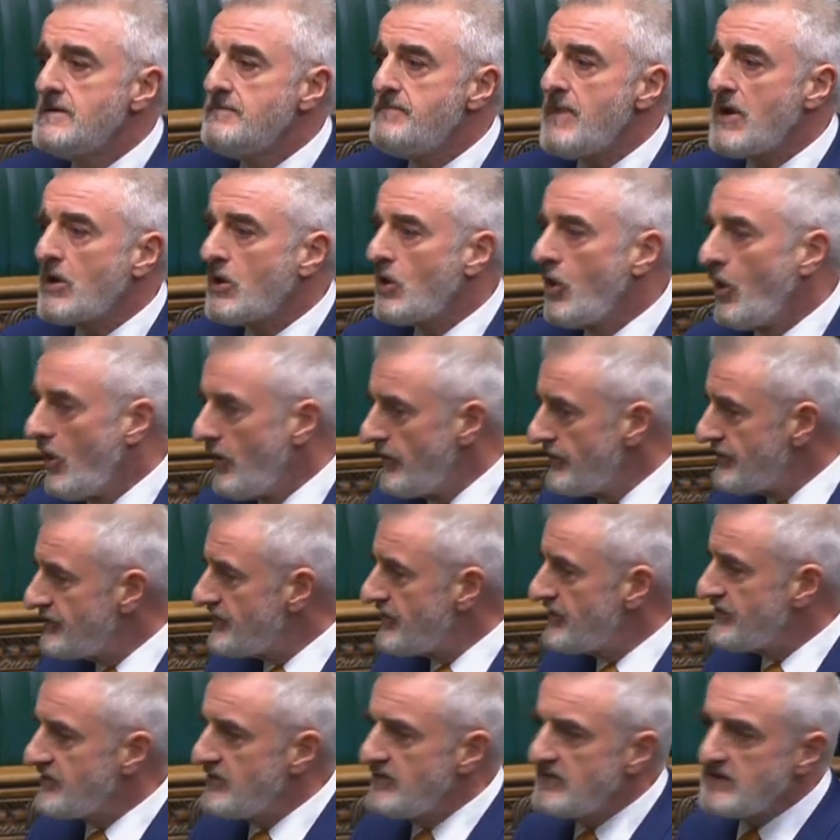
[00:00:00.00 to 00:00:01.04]
Because
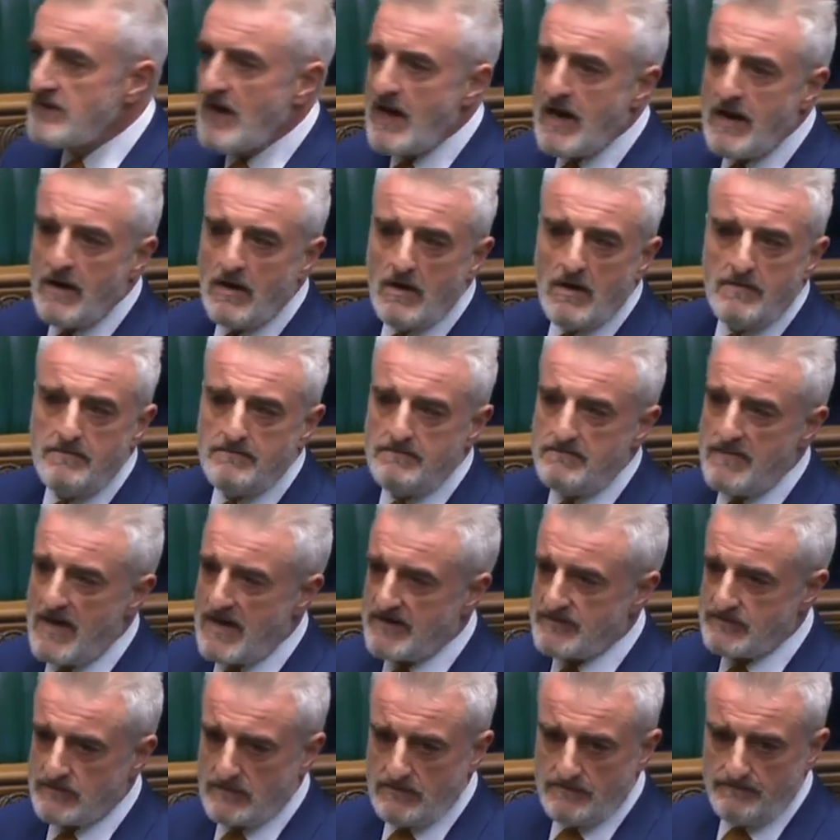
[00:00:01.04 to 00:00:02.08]
this entire
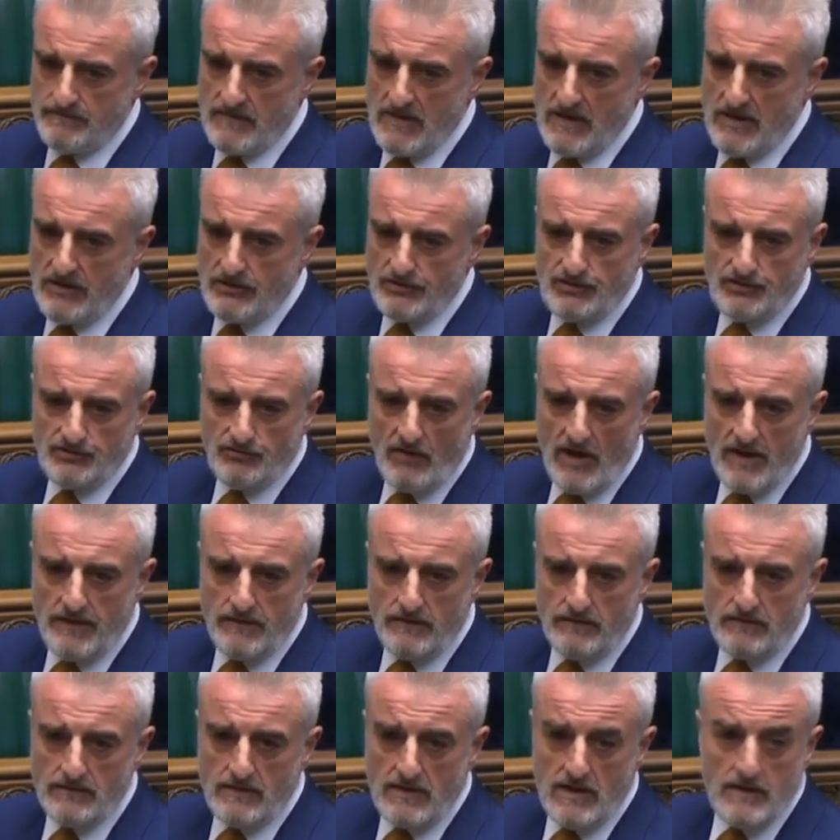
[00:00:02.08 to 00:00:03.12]
matter is
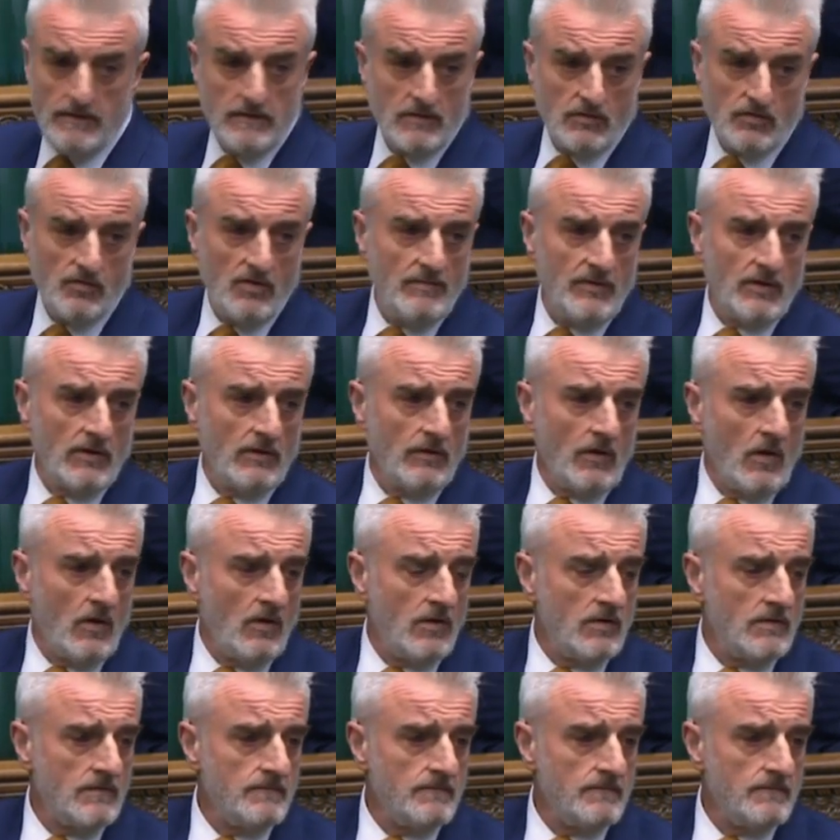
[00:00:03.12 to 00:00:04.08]
shrouded in the criminal law,